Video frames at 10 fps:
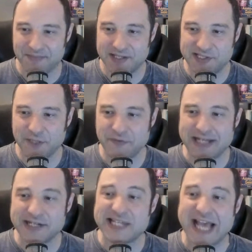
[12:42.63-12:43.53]

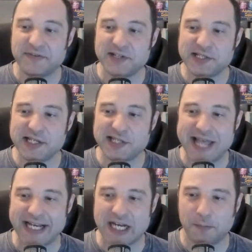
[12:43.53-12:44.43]
Sylvia, does the FCC
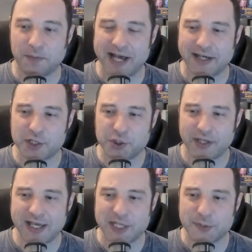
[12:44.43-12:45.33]
stacking apply in
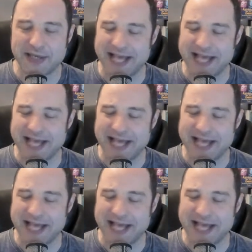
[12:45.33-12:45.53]
Australia as well?